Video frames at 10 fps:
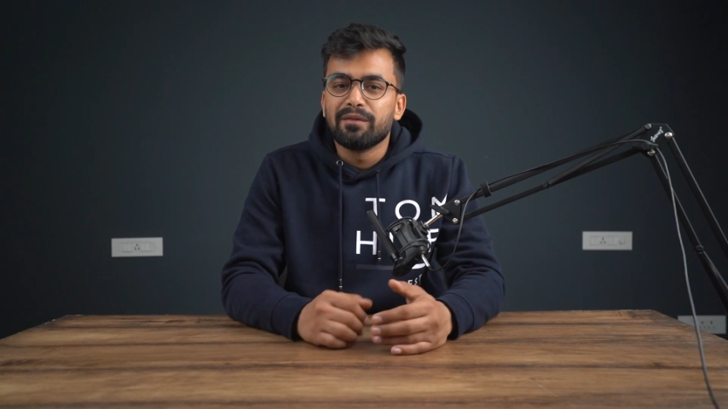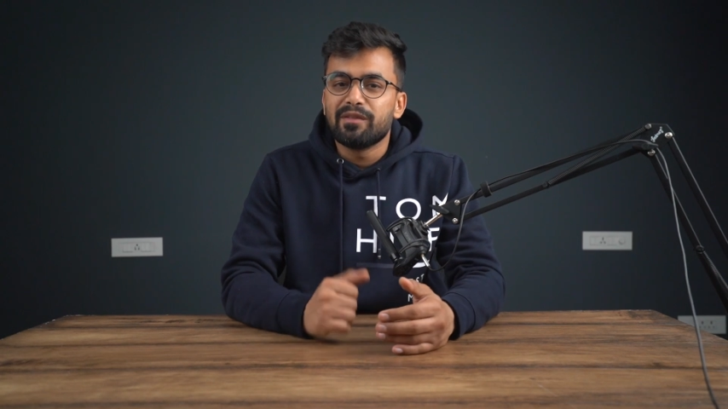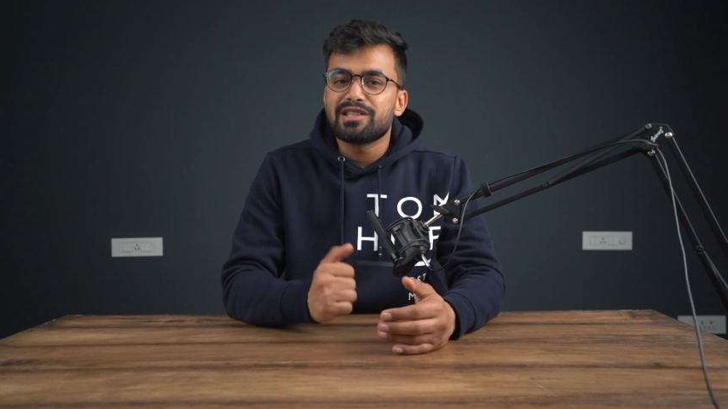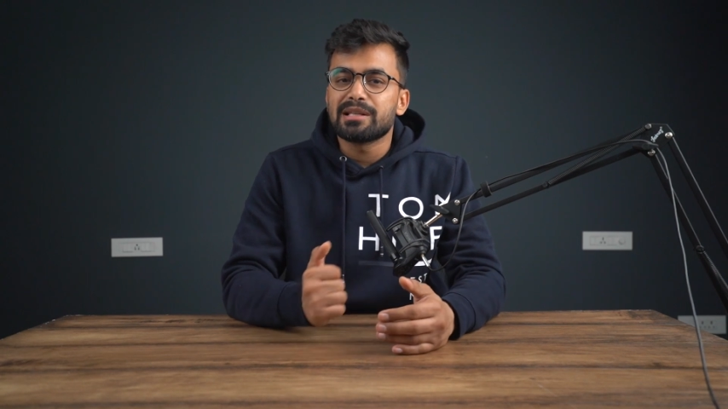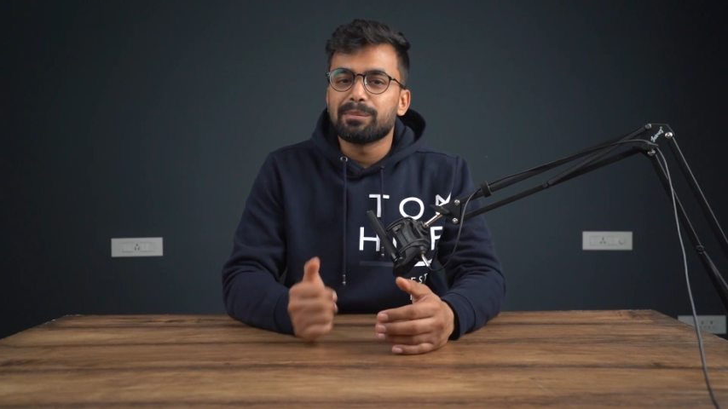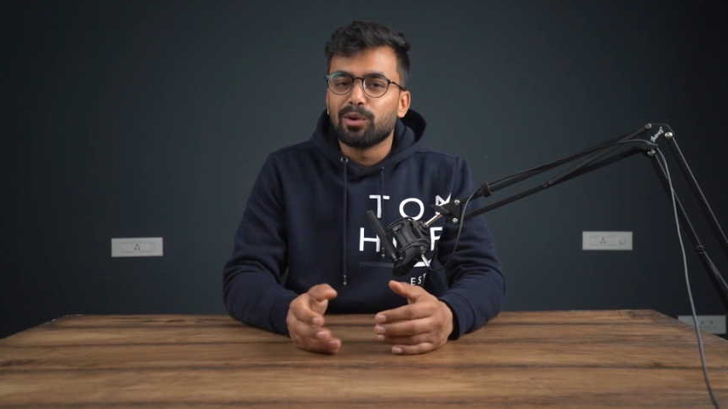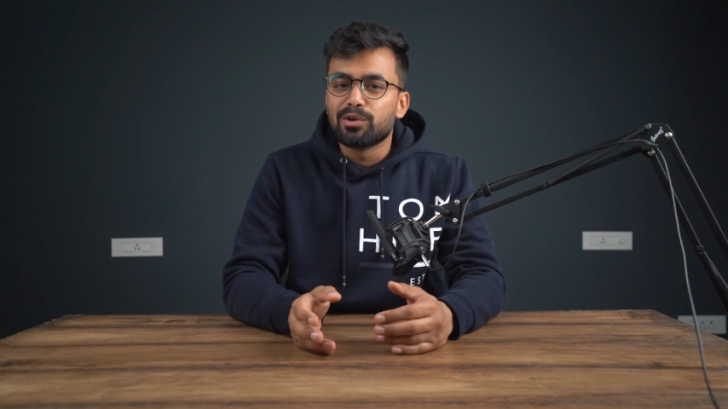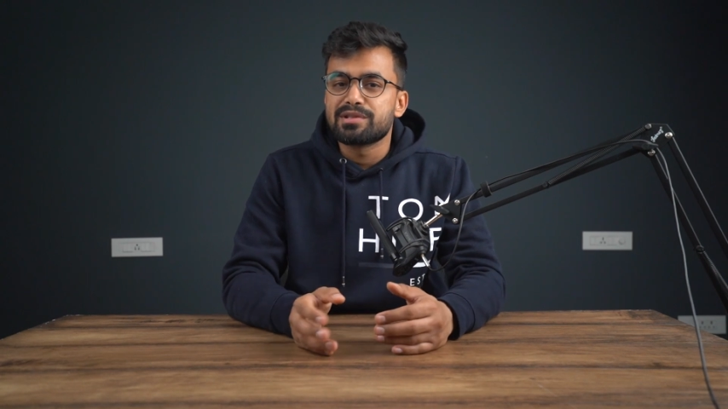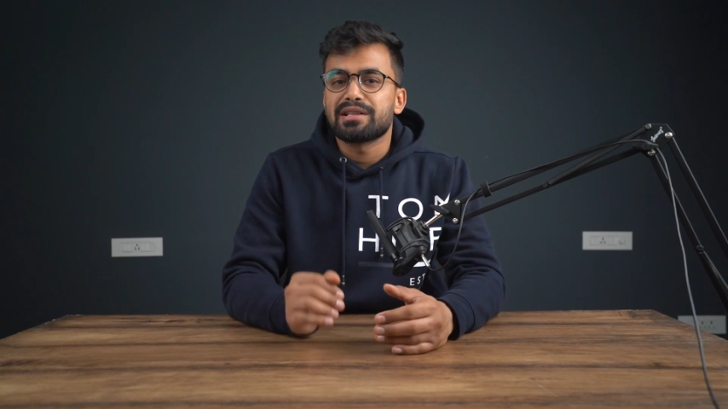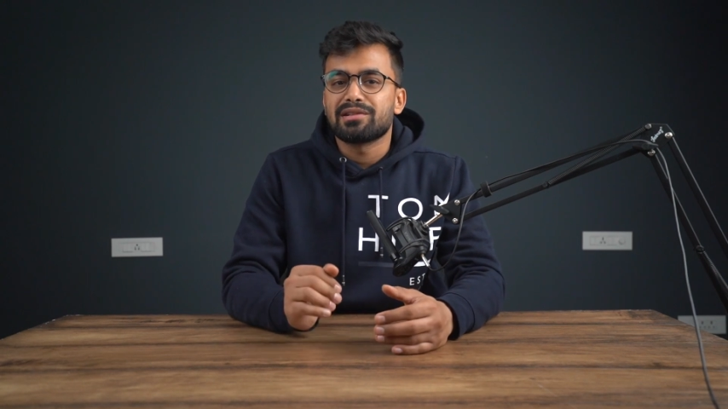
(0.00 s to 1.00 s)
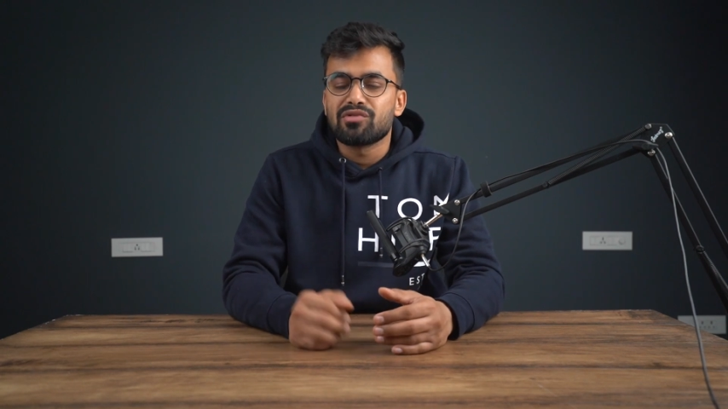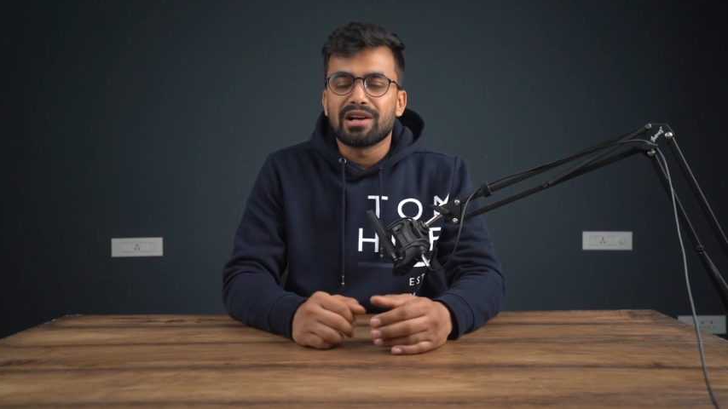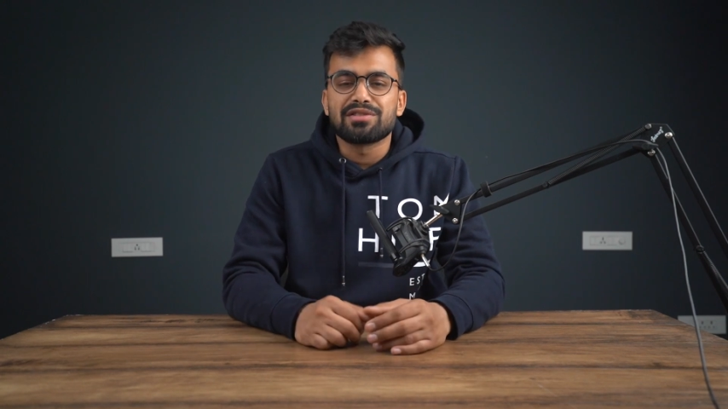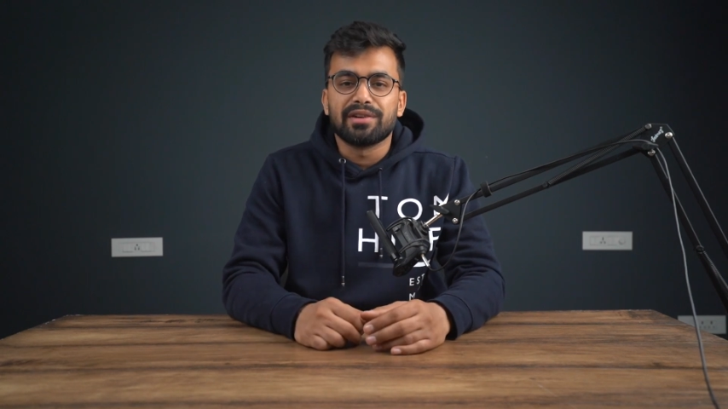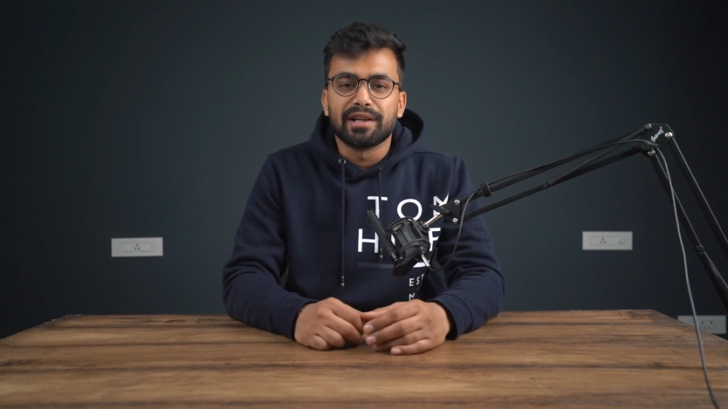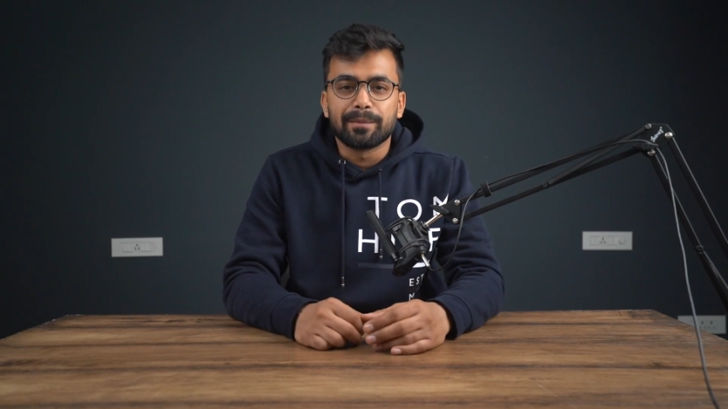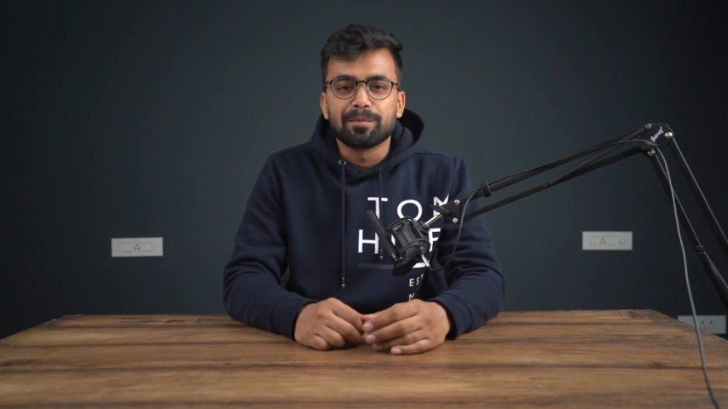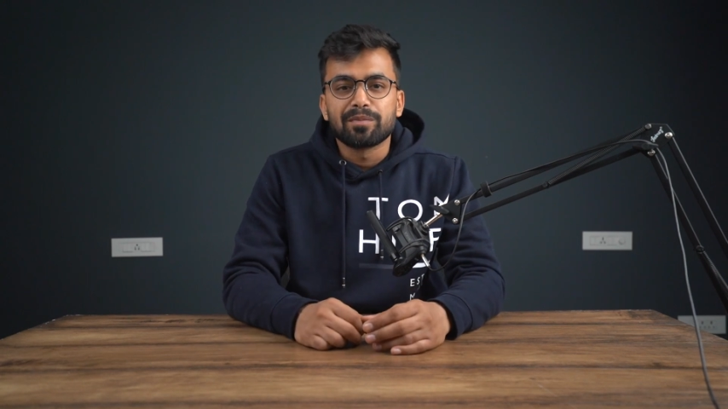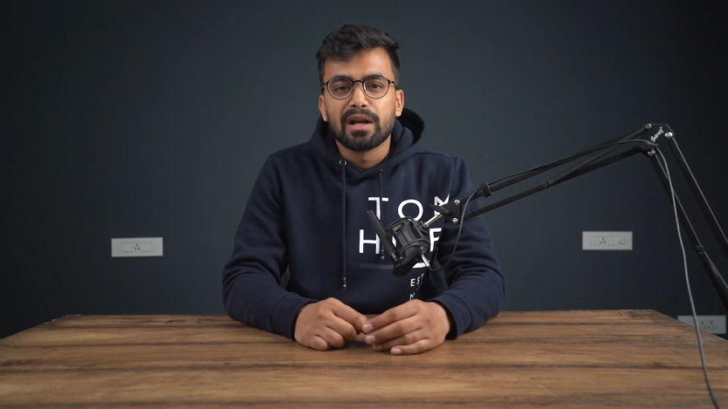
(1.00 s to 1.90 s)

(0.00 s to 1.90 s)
which supports transferring.